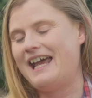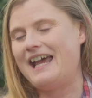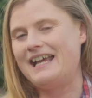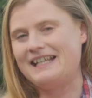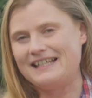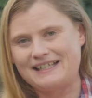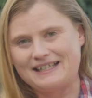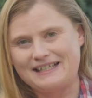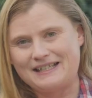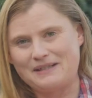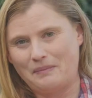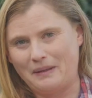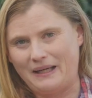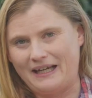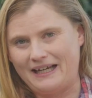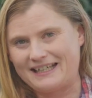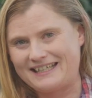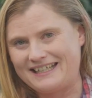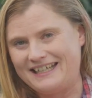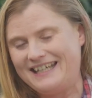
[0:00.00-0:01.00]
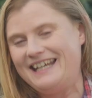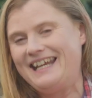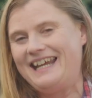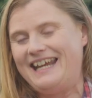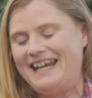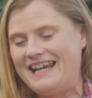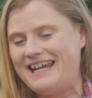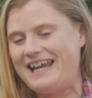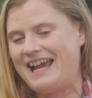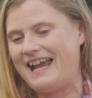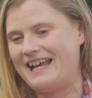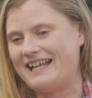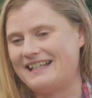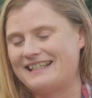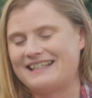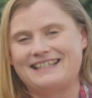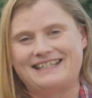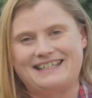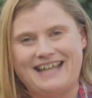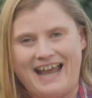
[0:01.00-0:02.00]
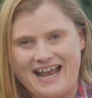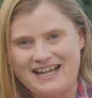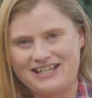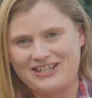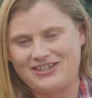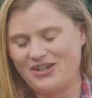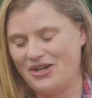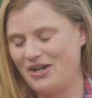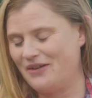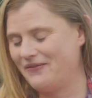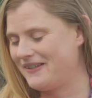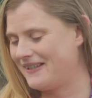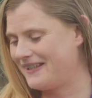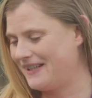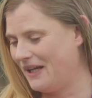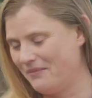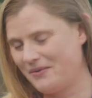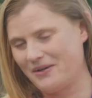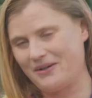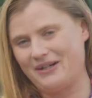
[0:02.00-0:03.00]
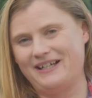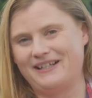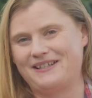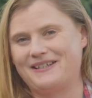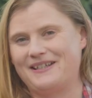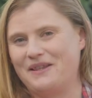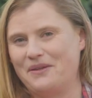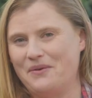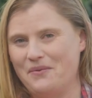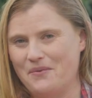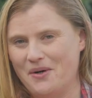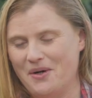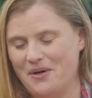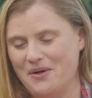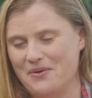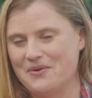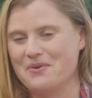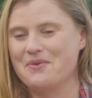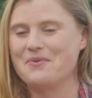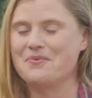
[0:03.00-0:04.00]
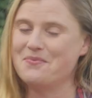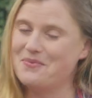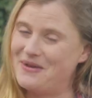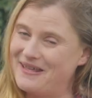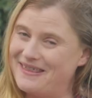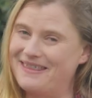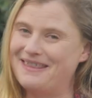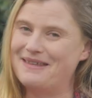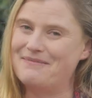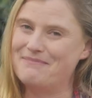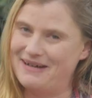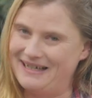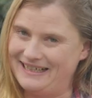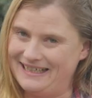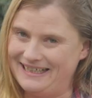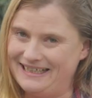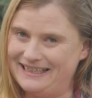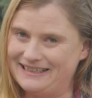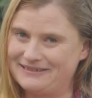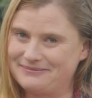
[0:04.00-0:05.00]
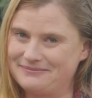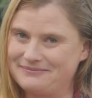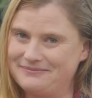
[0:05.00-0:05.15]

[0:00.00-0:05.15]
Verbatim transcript: and suspect he has dashed off somewhere else in the world with the money.